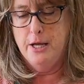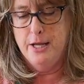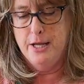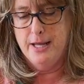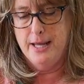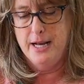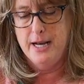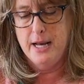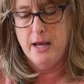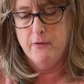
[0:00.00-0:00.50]

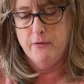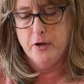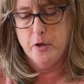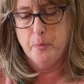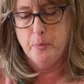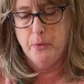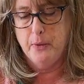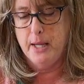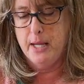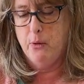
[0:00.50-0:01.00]

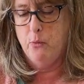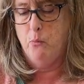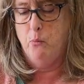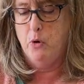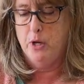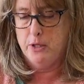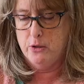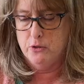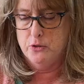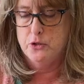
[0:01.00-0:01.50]
inevitably
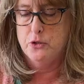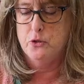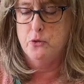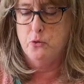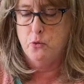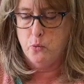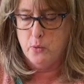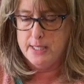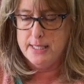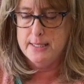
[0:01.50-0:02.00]
when you're
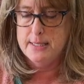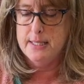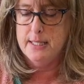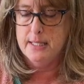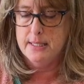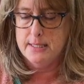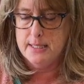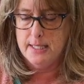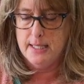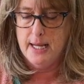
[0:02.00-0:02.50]

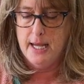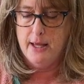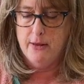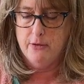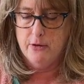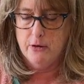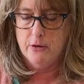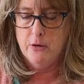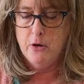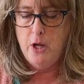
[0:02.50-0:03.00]
squeezing
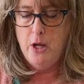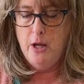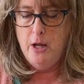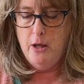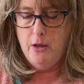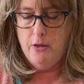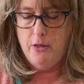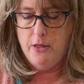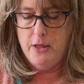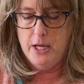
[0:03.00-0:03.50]
together
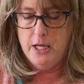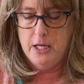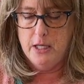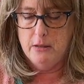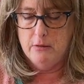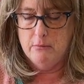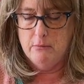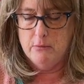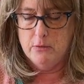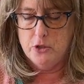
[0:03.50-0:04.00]

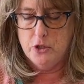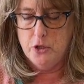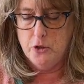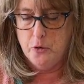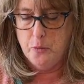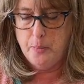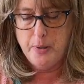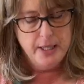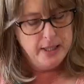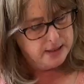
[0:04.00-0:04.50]
the
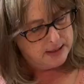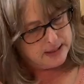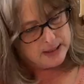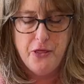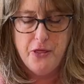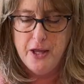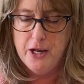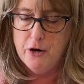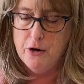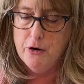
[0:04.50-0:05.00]
toothpicks,
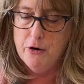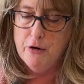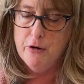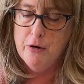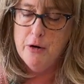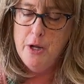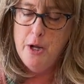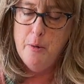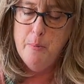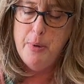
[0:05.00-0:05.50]

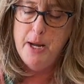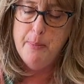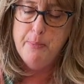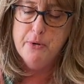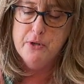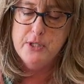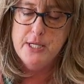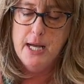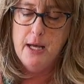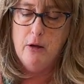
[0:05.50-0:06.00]
thinner
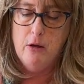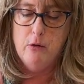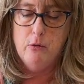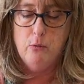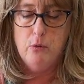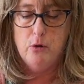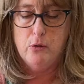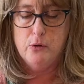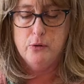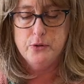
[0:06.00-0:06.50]
paper towel
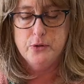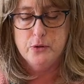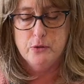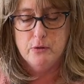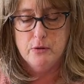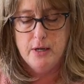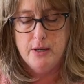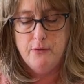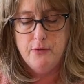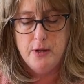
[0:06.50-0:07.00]
rolls
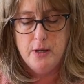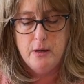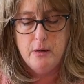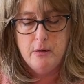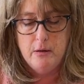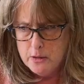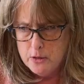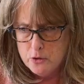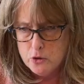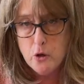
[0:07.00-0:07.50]
or
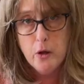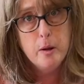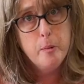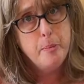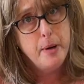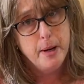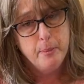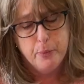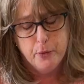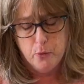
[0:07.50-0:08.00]
even toilet
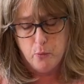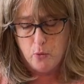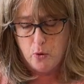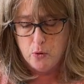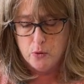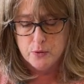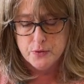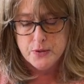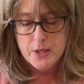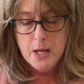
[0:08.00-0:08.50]
paper
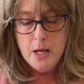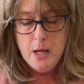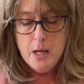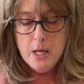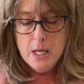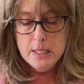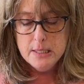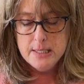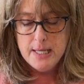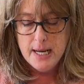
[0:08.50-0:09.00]
rolls
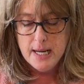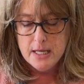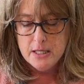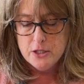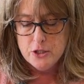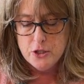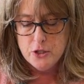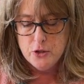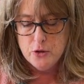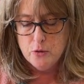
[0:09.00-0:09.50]

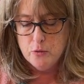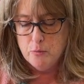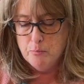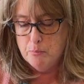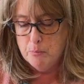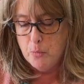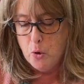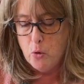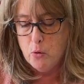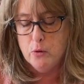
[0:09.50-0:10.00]
tend to
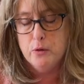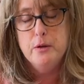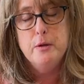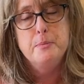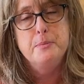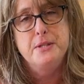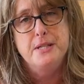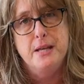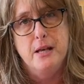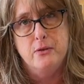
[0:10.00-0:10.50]
mold
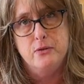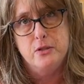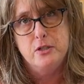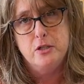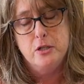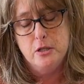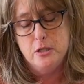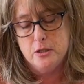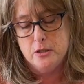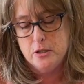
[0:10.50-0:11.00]
themselves
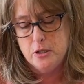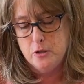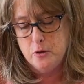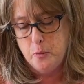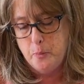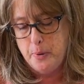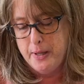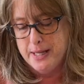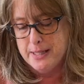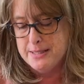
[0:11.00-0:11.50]
to the
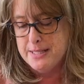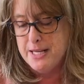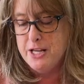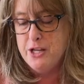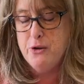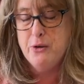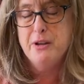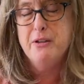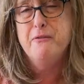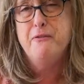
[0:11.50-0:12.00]
toothpicks, and
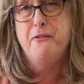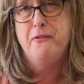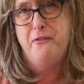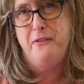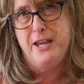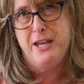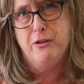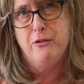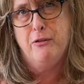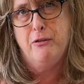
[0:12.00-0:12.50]
you can
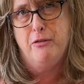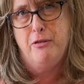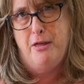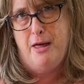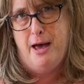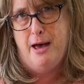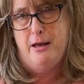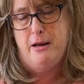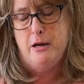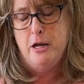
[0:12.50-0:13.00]
feel
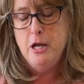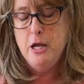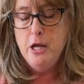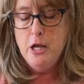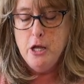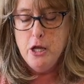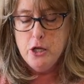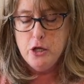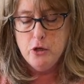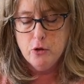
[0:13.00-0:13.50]
that.
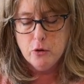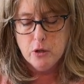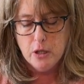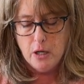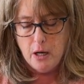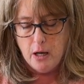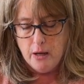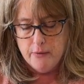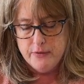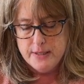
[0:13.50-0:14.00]
You could
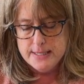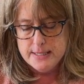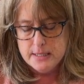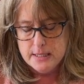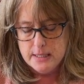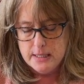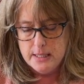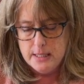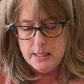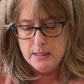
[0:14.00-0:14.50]

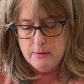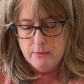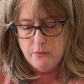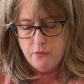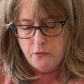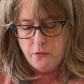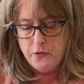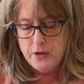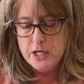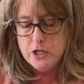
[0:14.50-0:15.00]
obviously
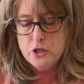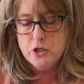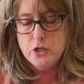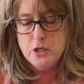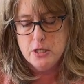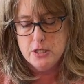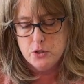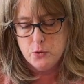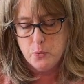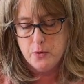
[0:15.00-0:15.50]
finish
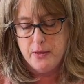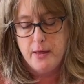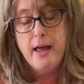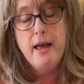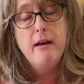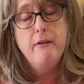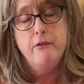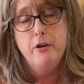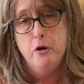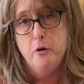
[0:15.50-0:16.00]
this with a
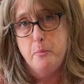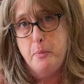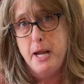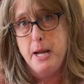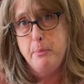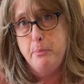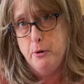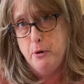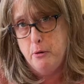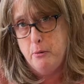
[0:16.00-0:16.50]
heavier
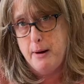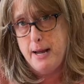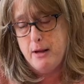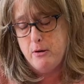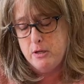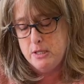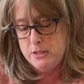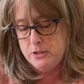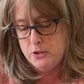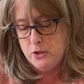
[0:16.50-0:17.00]
paper
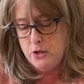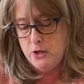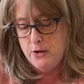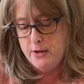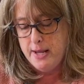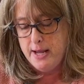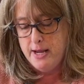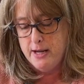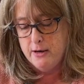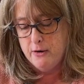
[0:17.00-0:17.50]
around it, so you
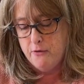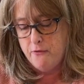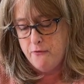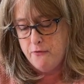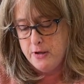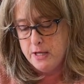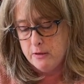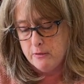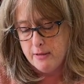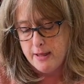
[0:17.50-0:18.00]
can't
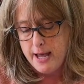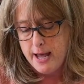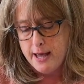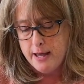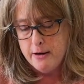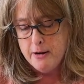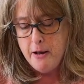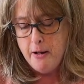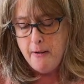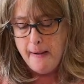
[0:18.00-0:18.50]
feel
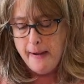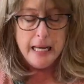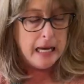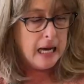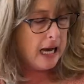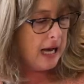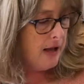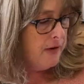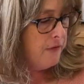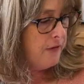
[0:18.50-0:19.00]
that.
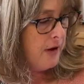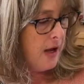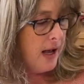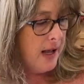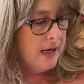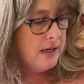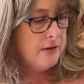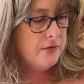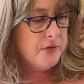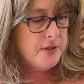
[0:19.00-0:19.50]
I've
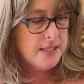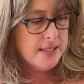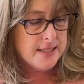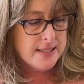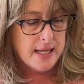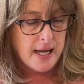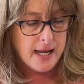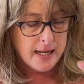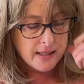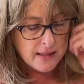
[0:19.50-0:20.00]
kind of
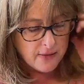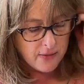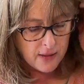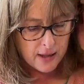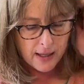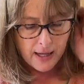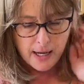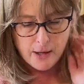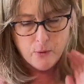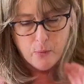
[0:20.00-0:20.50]
decided
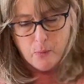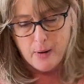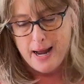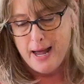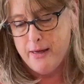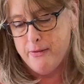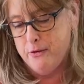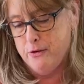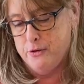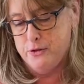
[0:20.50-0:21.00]
that I'd
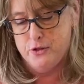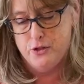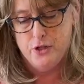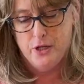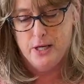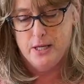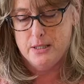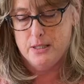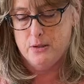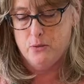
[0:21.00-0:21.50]
rather
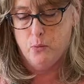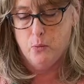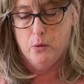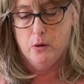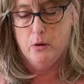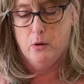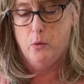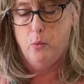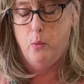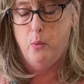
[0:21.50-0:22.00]
just
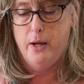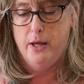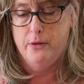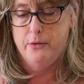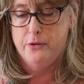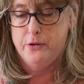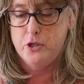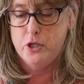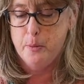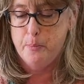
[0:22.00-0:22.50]
work
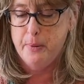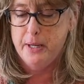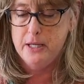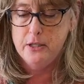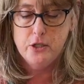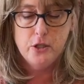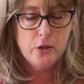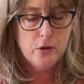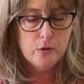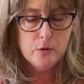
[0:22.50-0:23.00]
with shipping
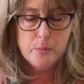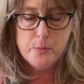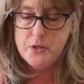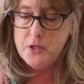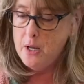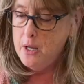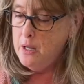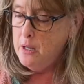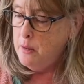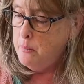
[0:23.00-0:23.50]
tubes,
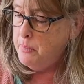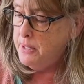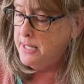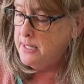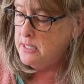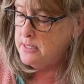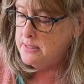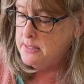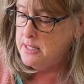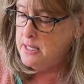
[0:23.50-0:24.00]

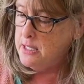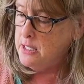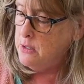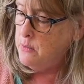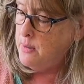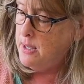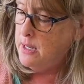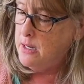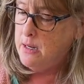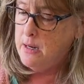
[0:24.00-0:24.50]
because then
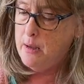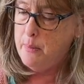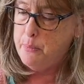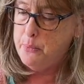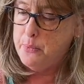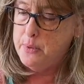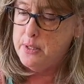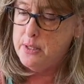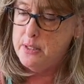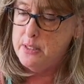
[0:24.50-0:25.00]
you end
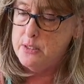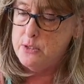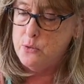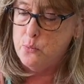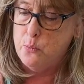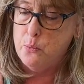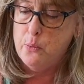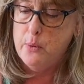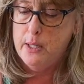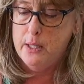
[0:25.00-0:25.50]
up with this
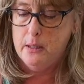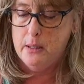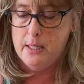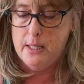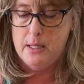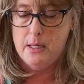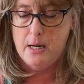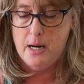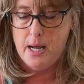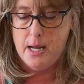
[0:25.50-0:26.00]

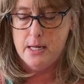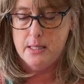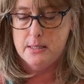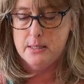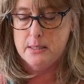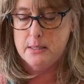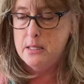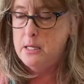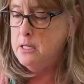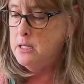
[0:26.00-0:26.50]
really
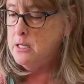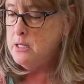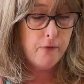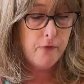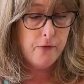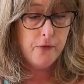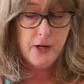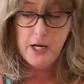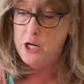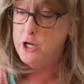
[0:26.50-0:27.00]
nice
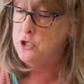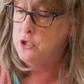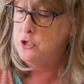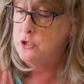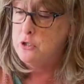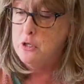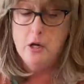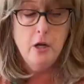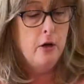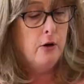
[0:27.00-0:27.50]

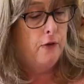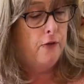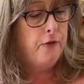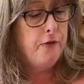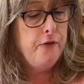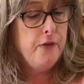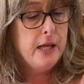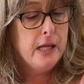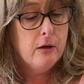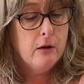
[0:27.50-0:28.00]
finished
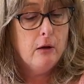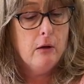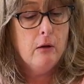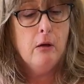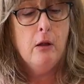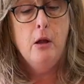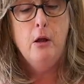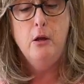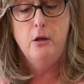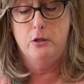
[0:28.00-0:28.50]

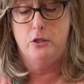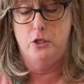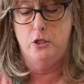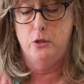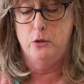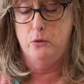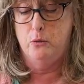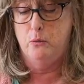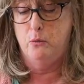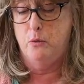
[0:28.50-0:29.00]
feel
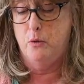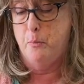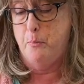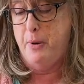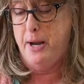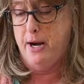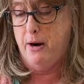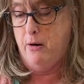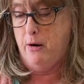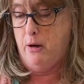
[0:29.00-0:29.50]
to the
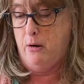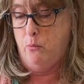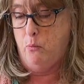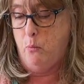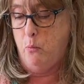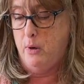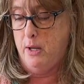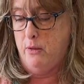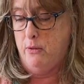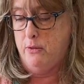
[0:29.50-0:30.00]
Baren
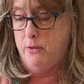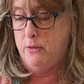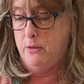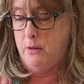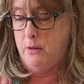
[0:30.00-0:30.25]
with